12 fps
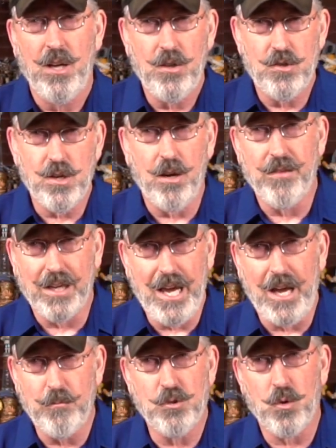you still have the
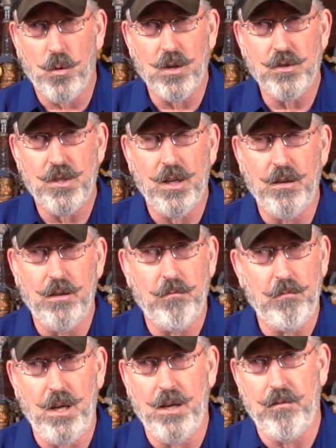game stores, and
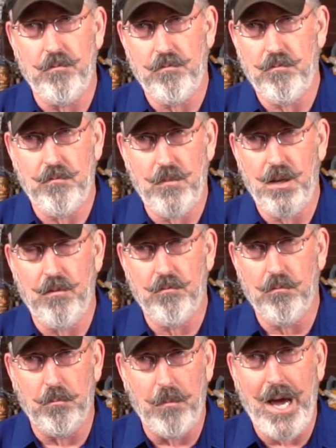
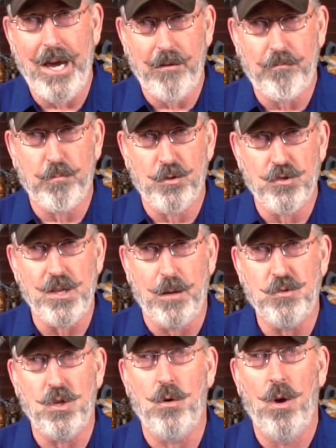in my
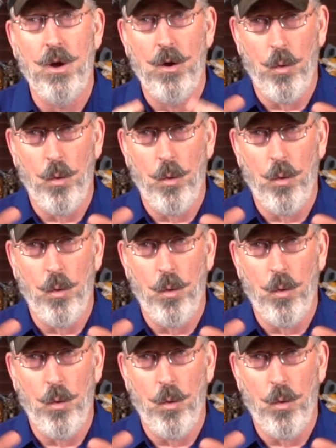perception,